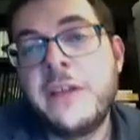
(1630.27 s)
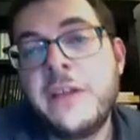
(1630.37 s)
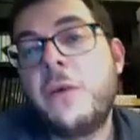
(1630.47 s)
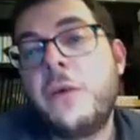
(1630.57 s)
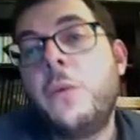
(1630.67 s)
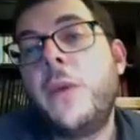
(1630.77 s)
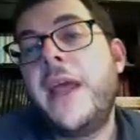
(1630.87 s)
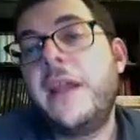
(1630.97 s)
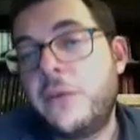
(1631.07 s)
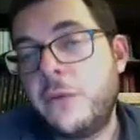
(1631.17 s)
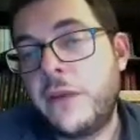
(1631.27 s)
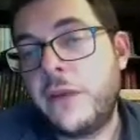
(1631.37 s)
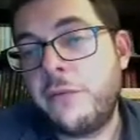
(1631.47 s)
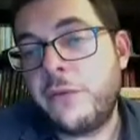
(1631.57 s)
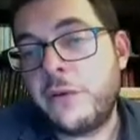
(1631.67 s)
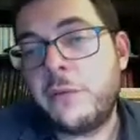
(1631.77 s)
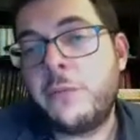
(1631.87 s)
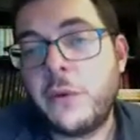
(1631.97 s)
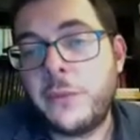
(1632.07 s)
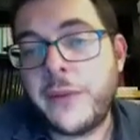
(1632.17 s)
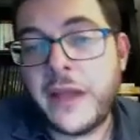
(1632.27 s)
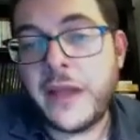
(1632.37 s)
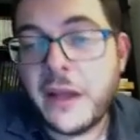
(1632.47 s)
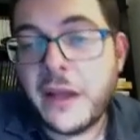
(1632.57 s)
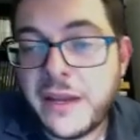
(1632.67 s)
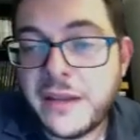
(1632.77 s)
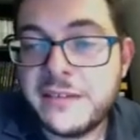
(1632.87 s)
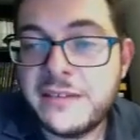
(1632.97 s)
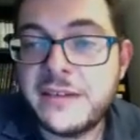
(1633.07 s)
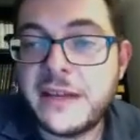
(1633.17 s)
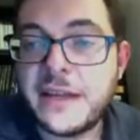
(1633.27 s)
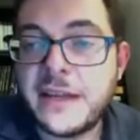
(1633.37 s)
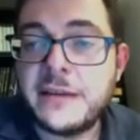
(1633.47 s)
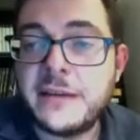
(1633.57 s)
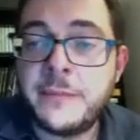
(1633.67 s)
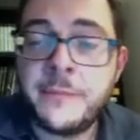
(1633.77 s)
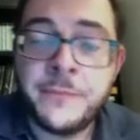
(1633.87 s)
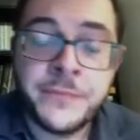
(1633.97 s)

So we had to give her probiotics and um,